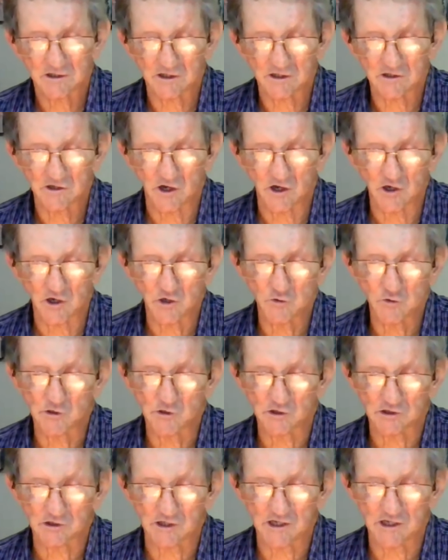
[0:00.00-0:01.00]
That nose
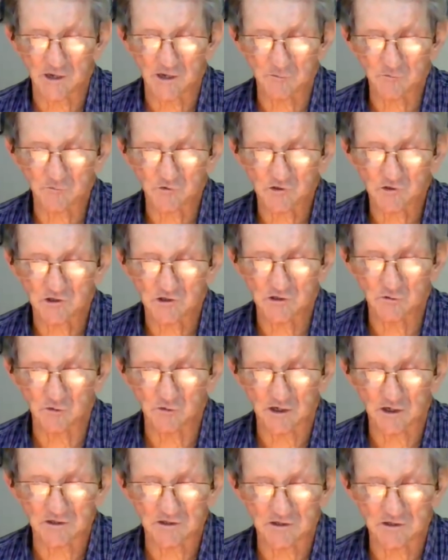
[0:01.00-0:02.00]
wheel collapsed. He
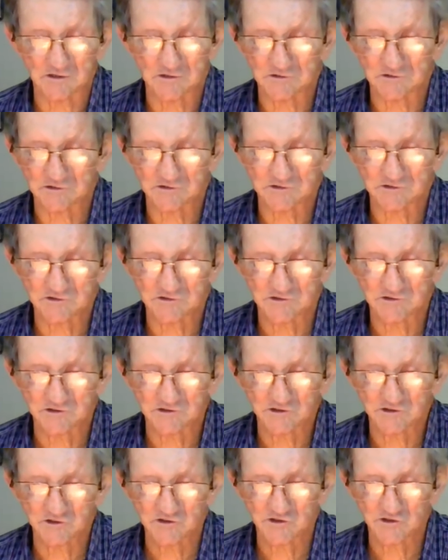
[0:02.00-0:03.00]
went
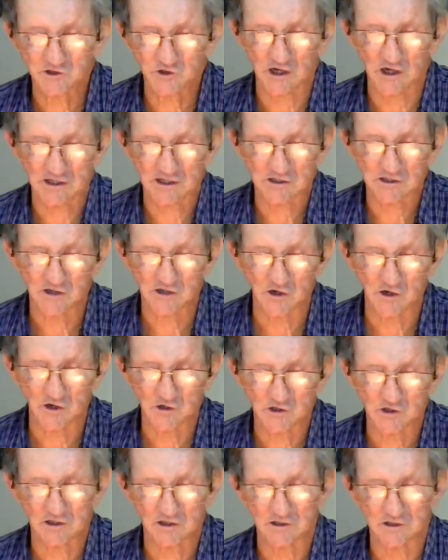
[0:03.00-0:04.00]
straight
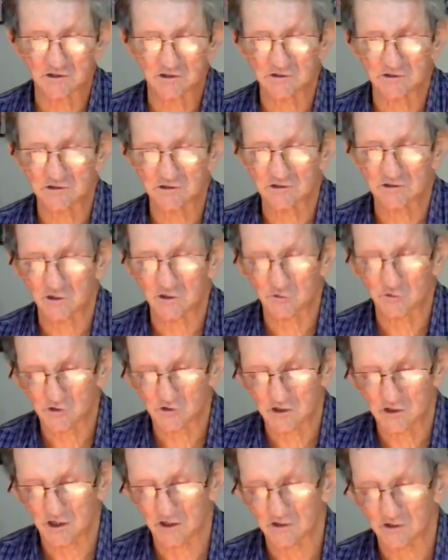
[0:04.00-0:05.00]
nose in, and that
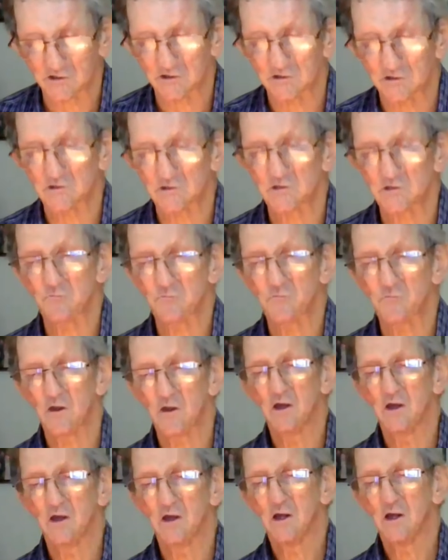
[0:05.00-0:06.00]
was the end. And
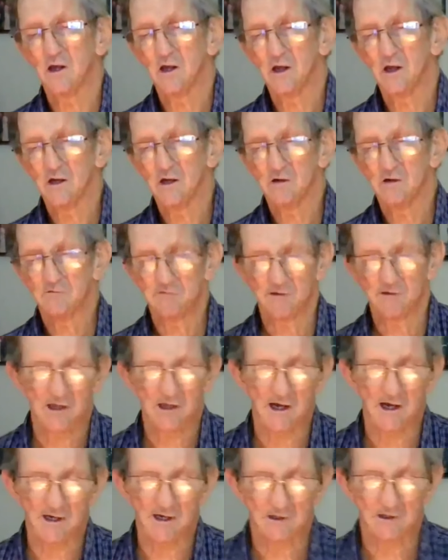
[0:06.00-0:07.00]
Phil
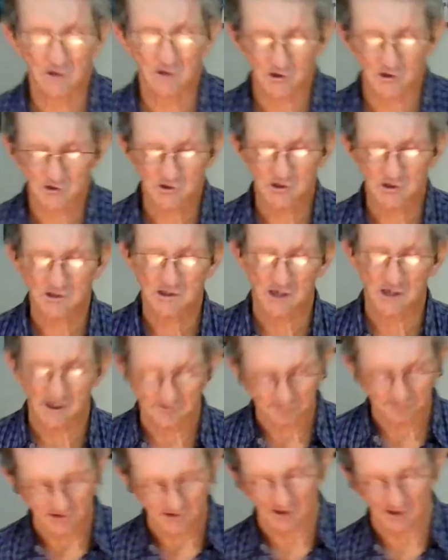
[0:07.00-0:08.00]
Haig lost his
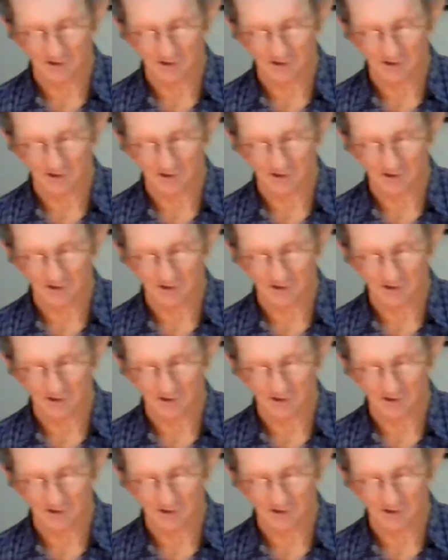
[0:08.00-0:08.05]
life